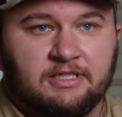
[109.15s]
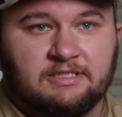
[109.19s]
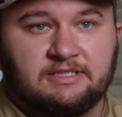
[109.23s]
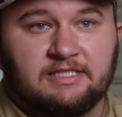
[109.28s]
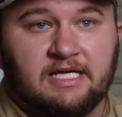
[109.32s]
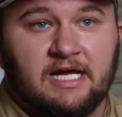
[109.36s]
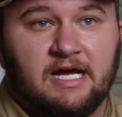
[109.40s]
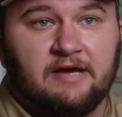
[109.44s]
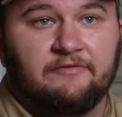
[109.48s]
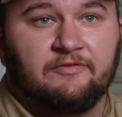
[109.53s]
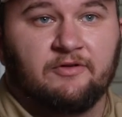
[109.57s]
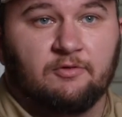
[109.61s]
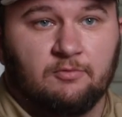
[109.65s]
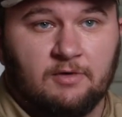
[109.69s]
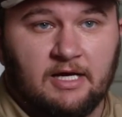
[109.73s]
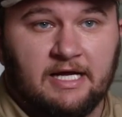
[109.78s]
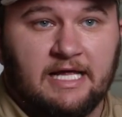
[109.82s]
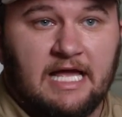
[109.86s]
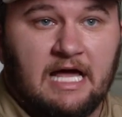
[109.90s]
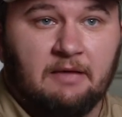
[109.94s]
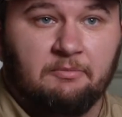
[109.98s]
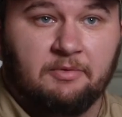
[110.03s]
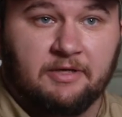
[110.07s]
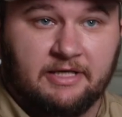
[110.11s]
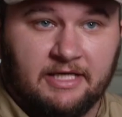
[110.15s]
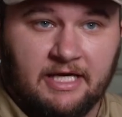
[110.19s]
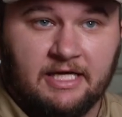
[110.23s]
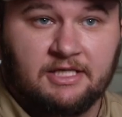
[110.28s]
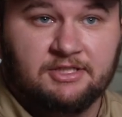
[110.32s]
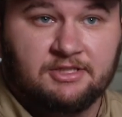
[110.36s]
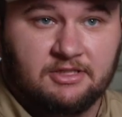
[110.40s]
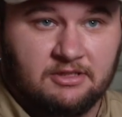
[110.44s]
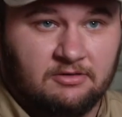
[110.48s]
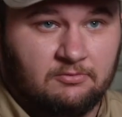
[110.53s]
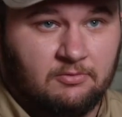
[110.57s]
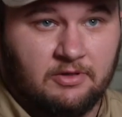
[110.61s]
it is to have the right
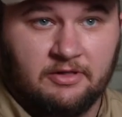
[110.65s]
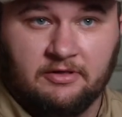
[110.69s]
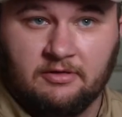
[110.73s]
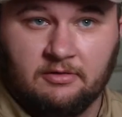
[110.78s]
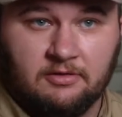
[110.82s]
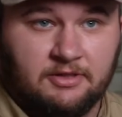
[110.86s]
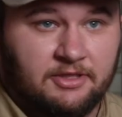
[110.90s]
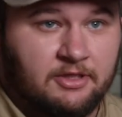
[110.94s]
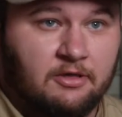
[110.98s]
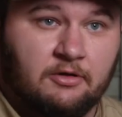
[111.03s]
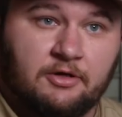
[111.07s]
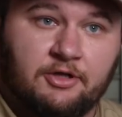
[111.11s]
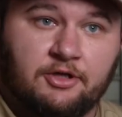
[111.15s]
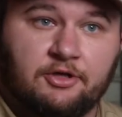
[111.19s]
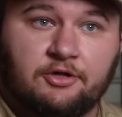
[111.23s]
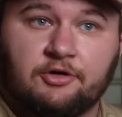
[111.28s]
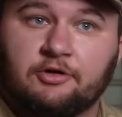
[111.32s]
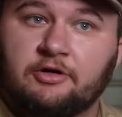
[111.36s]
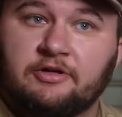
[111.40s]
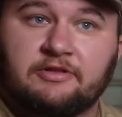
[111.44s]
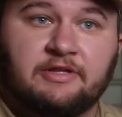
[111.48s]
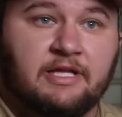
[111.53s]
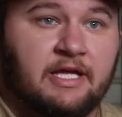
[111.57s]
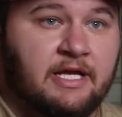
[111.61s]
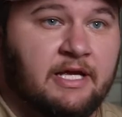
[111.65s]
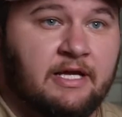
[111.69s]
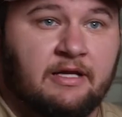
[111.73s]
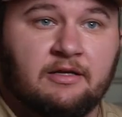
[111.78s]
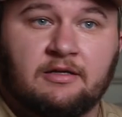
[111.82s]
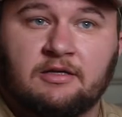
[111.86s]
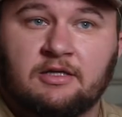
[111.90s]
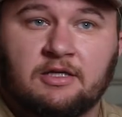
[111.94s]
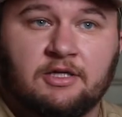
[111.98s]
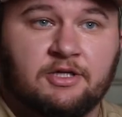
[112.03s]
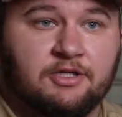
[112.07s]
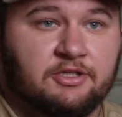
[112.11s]
application, whether, you know,
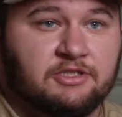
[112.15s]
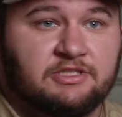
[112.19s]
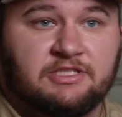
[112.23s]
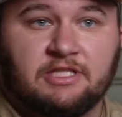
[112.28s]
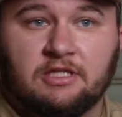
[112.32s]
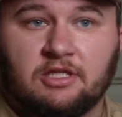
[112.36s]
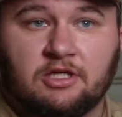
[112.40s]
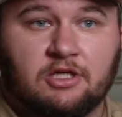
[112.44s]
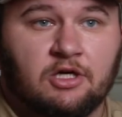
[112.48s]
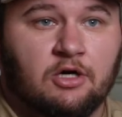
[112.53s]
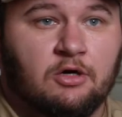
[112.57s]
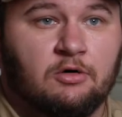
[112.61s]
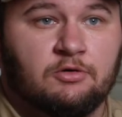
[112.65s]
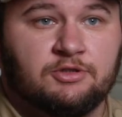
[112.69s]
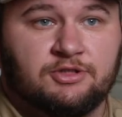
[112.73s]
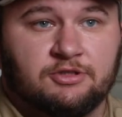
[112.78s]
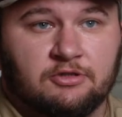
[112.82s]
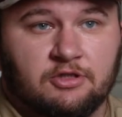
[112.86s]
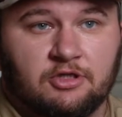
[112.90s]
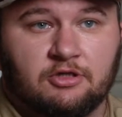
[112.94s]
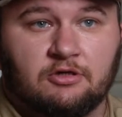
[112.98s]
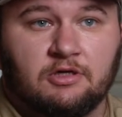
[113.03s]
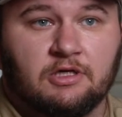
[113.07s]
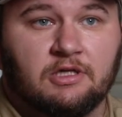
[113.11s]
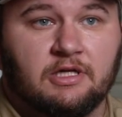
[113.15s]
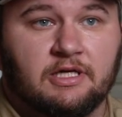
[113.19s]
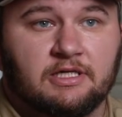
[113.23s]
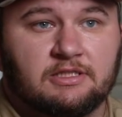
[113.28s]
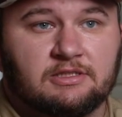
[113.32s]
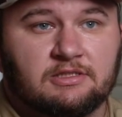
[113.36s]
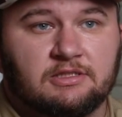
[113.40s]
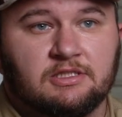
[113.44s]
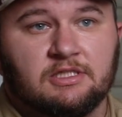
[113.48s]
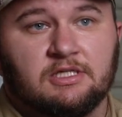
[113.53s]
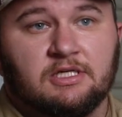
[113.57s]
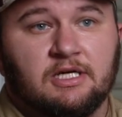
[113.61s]
urethane, your silicones, your
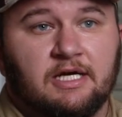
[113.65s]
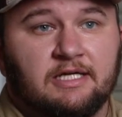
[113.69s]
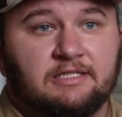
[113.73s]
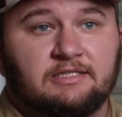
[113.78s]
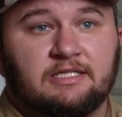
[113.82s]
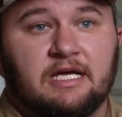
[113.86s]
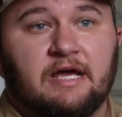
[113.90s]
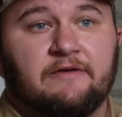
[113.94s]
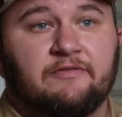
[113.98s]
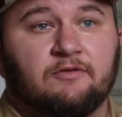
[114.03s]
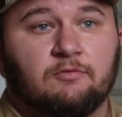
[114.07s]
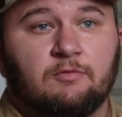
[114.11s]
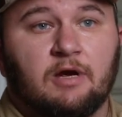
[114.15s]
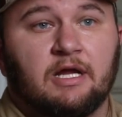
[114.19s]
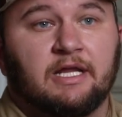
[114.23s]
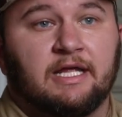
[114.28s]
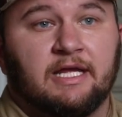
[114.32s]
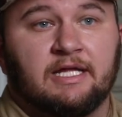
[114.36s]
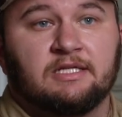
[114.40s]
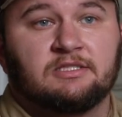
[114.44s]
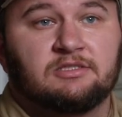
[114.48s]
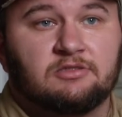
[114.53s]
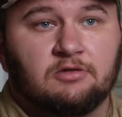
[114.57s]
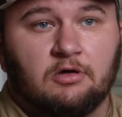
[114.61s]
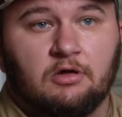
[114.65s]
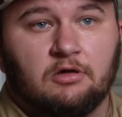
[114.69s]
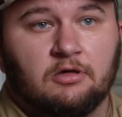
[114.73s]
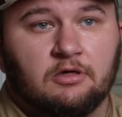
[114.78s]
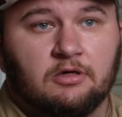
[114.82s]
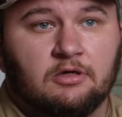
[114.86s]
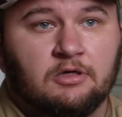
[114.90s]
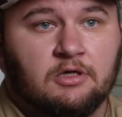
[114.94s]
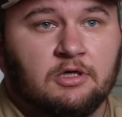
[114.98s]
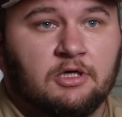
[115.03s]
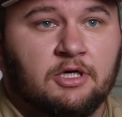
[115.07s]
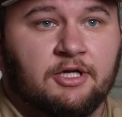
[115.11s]
acrylics, is to have the right
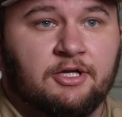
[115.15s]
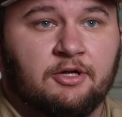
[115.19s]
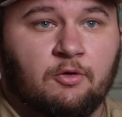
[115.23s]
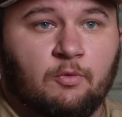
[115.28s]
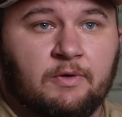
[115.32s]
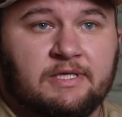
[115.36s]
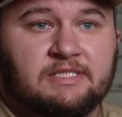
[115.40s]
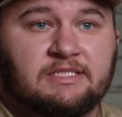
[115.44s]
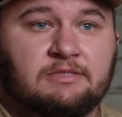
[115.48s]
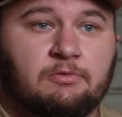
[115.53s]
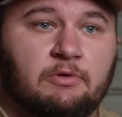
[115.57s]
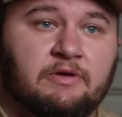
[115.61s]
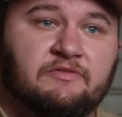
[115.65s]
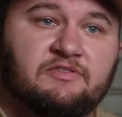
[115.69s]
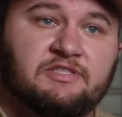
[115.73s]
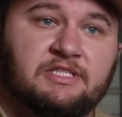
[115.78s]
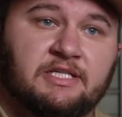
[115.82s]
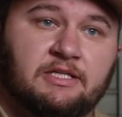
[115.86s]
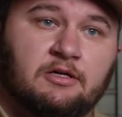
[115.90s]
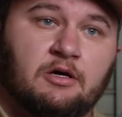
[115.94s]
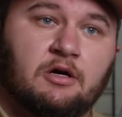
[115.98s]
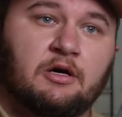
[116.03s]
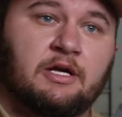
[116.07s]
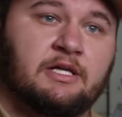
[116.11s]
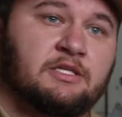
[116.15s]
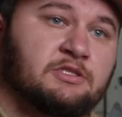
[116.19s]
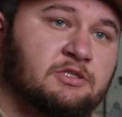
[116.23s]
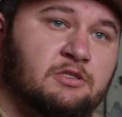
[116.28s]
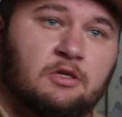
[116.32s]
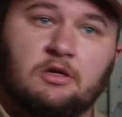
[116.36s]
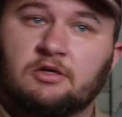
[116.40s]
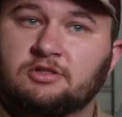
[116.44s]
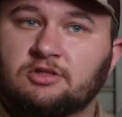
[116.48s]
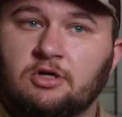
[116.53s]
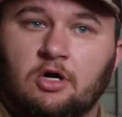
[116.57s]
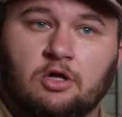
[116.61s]
installer. You know, we've sent our
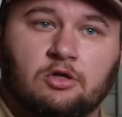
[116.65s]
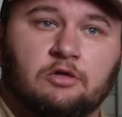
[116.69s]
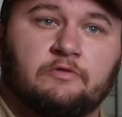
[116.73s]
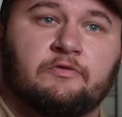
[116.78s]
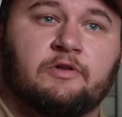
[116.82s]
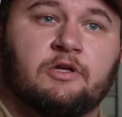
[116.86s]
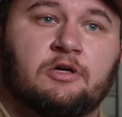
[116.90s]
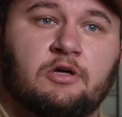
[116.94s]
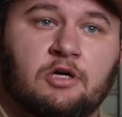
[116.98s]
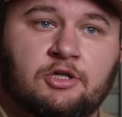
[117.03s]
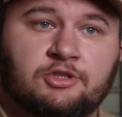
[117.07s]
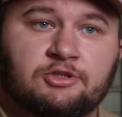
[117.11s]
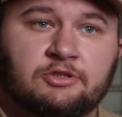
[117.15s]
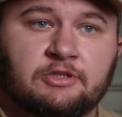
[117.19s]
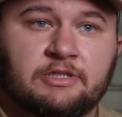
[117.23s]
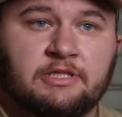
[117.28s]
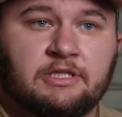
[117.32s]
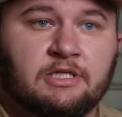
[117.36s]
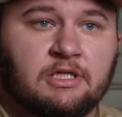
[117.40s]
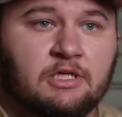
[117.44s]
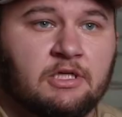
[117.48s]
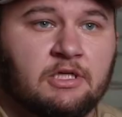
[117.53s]
installers all over the country